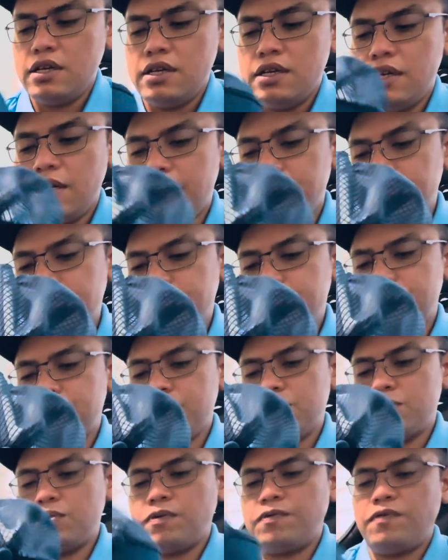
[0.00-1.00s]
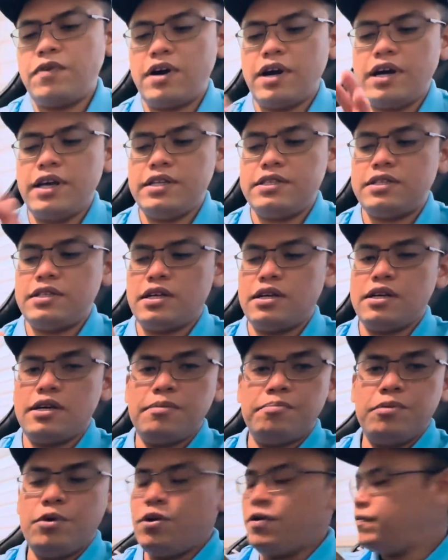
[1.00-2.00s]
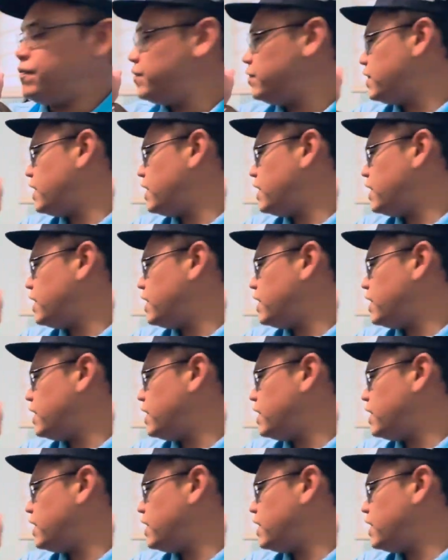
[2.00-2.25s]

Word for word: Yep, so far it's uh, beautiful,